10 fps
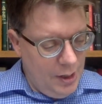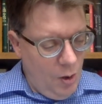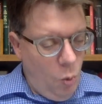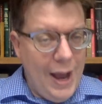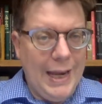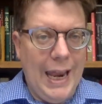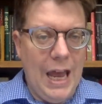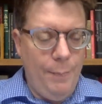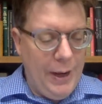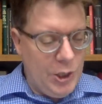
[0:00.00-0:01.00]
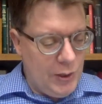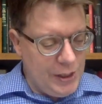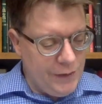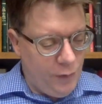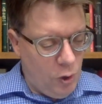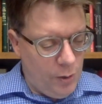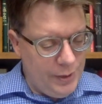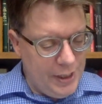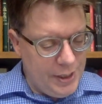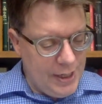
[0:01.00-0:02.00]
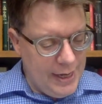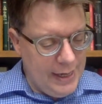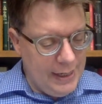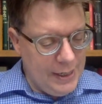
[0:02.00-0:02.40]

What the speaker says: Why can't it be transformed, he's saying,